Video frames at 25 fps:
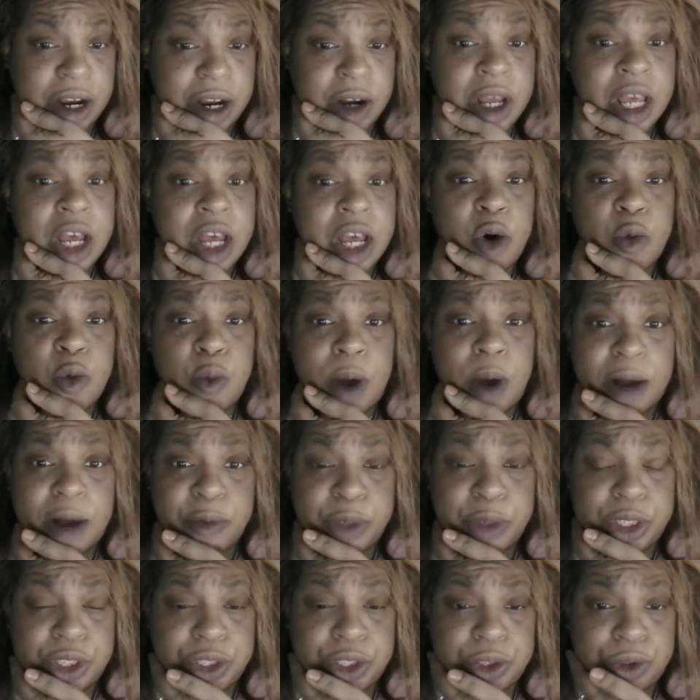why would
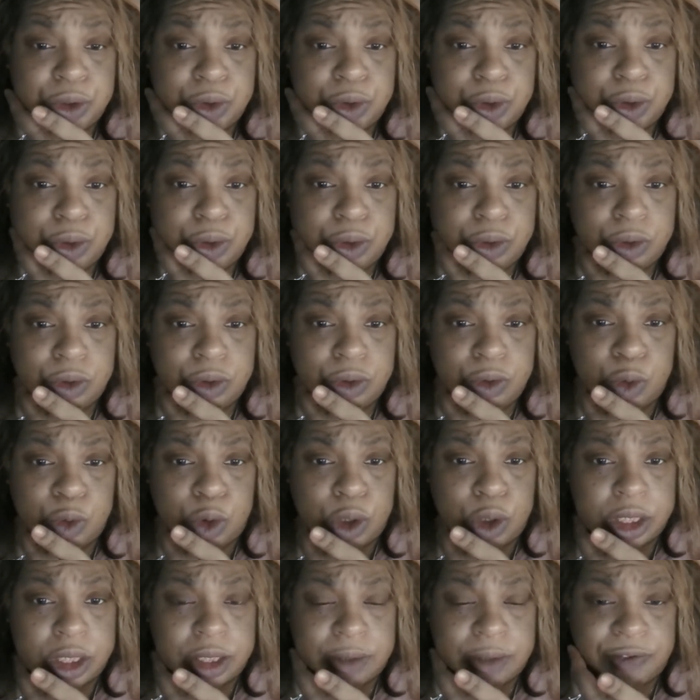you want to
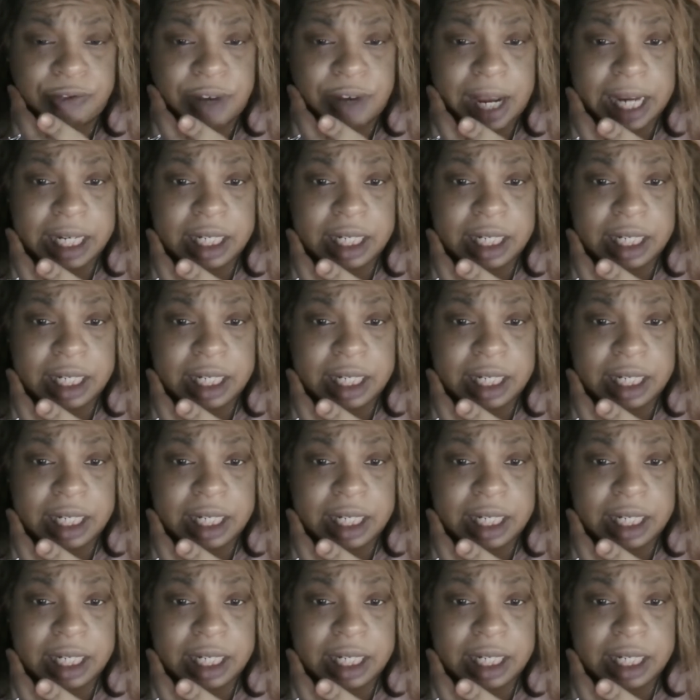fight him